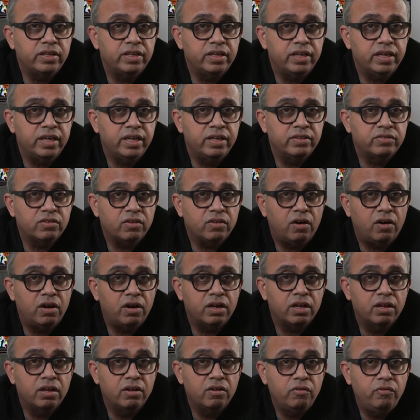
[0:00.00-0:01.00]
is called
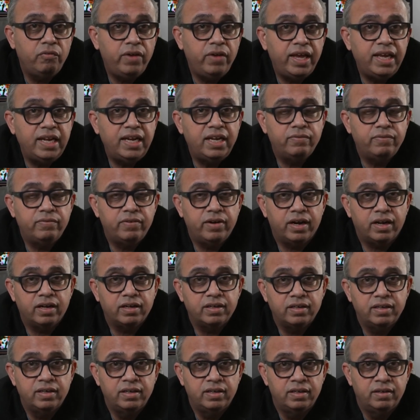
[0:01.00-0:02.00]
Waylivra
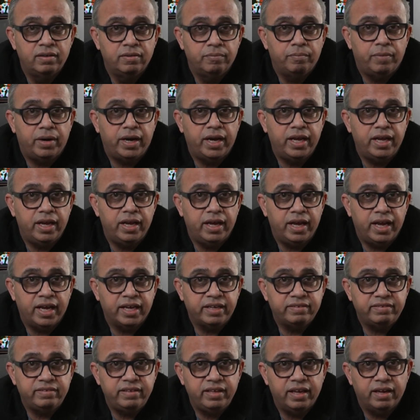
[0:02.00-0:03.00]
by
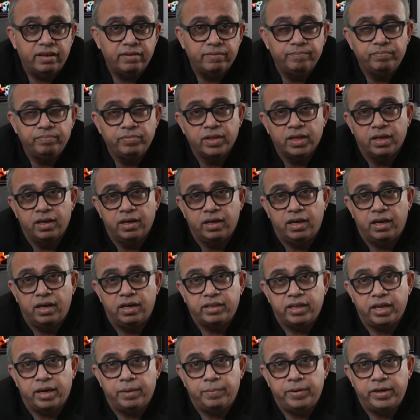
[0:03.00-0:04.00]
Akcea uh,
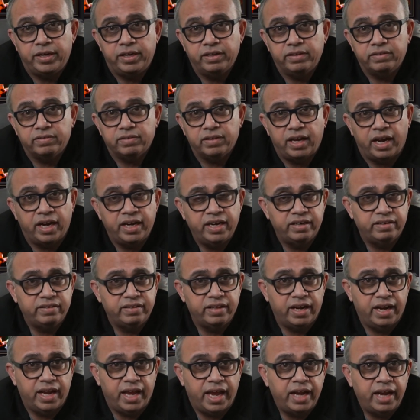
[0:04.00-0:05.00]
therapeutics, and it's
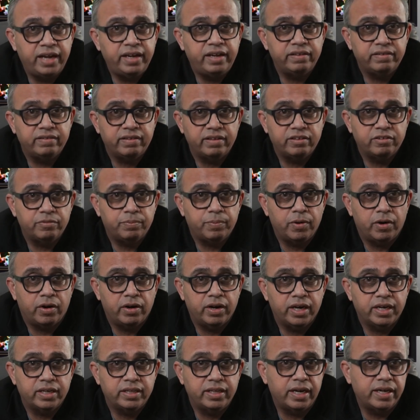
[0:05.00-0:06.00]
an antisense
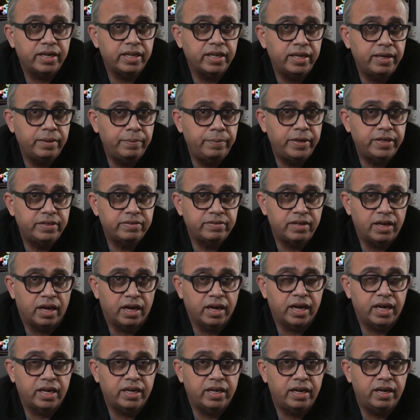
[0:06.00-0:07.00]
product that inhibits
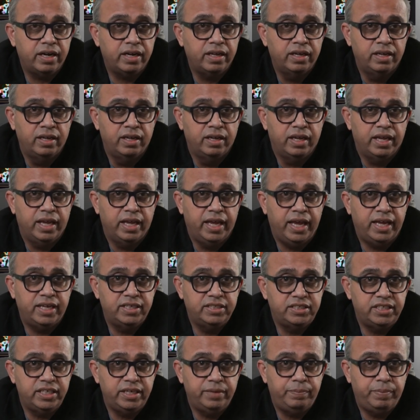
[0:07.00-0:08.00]
targeted
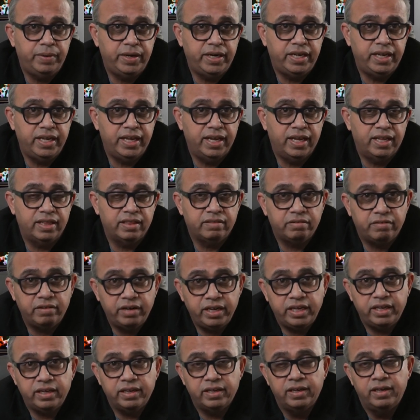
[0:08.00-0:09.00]

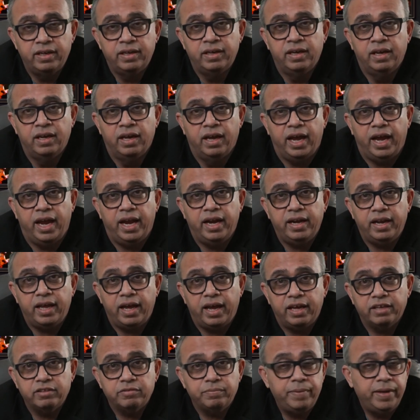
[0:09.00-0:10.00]
ANGPTL3 and
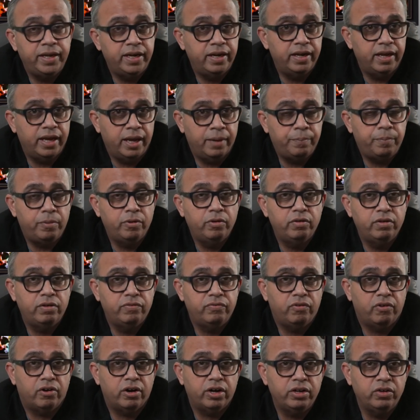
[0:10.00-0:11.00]
has been approved
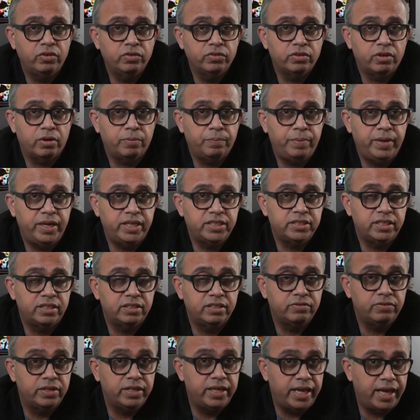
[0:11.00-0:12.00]
for use on patients
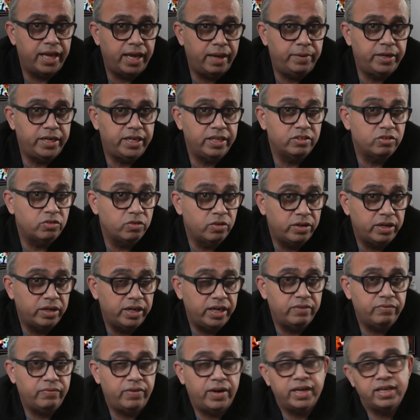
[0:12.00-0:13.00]
with diabetes to treat
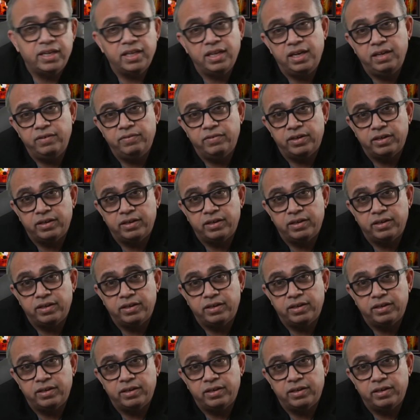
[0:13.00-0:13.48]
fatty liver.